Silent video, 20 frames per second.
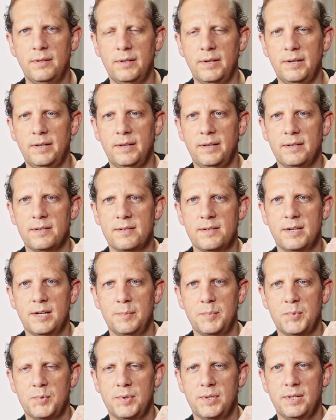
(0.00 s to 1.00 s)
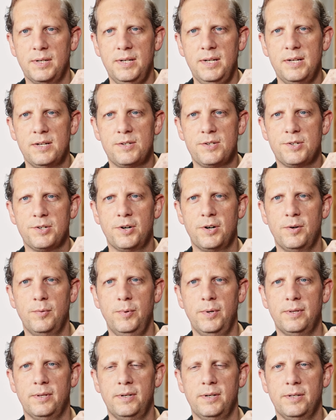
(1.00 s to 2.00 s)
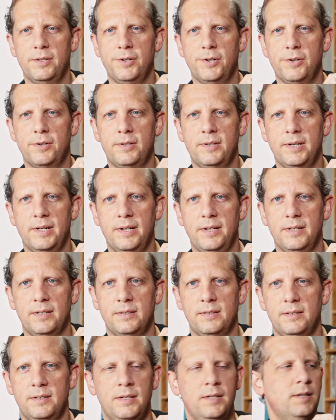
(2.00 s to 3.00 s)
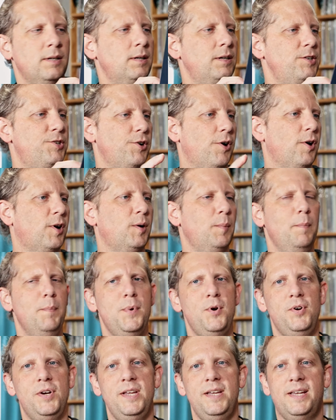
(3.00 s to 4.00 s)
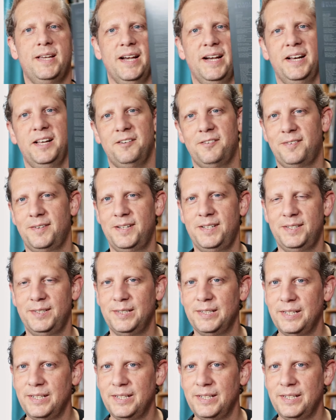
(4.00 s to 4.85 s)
And this comes with an insert with another kind of dark, moody kind of